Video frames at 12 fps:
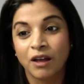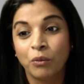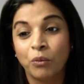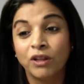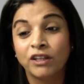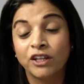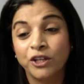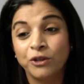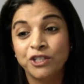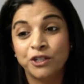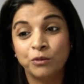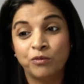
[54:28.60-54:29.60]
Will the
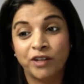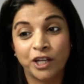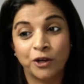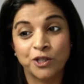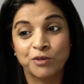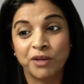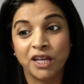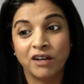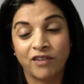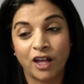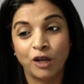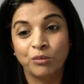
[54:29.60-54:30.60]
YouTube videos be
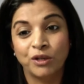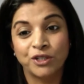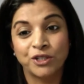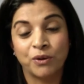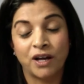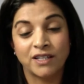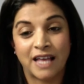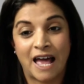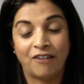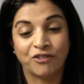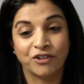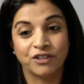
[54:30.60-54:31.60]
available to us
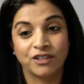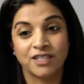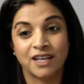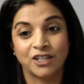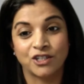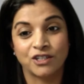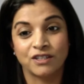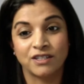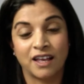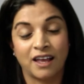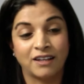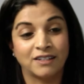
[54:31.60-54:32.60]
after the sessions
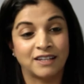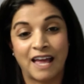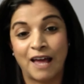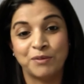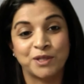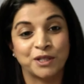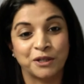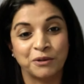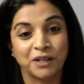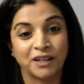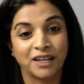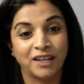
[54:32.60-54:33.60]
end?
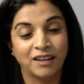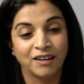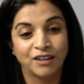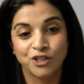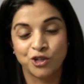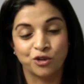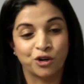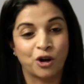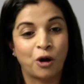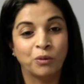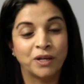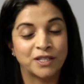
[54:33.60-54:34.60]
Absolutely. So they're
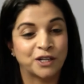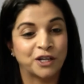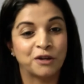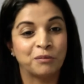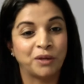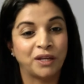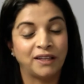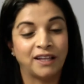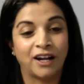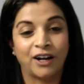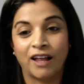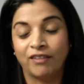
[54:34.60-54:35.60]
always going to be
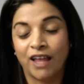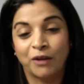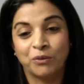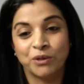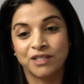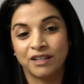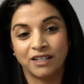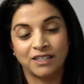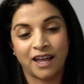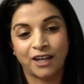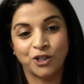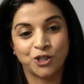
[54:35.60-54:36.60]
there. And that was the
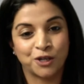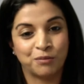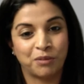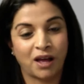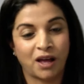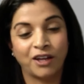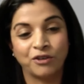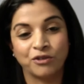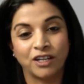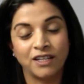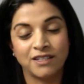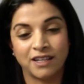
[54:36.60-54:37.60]
intention behind
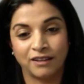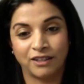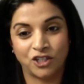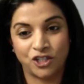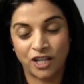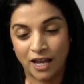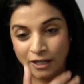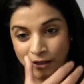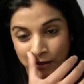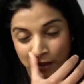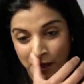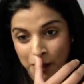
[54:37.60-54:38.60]
releasing the
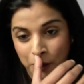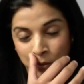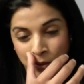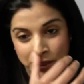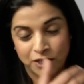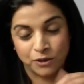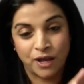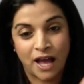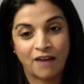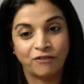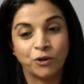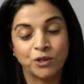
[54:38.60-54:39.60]
channel, was to
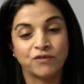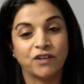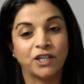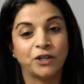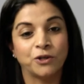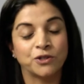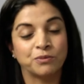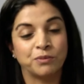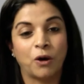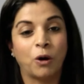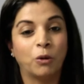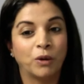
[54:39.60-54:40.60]
have those videos be
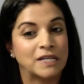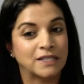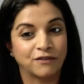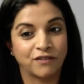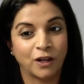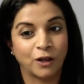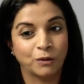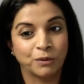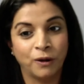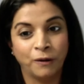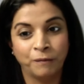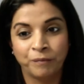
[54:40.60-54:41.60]
always available.